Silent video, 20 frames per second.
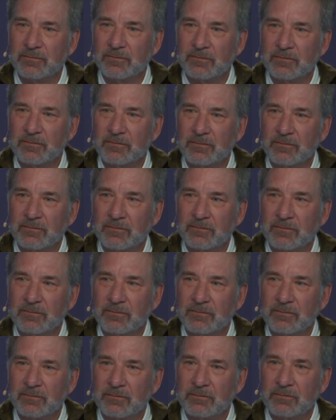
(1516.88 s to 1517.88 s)

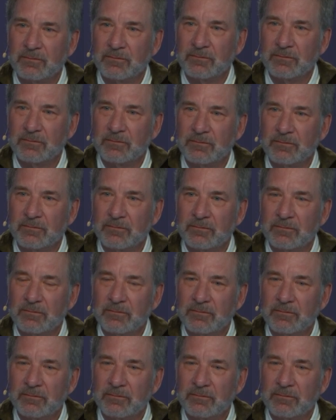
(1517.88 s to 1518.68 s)
No one is speaking in this clip.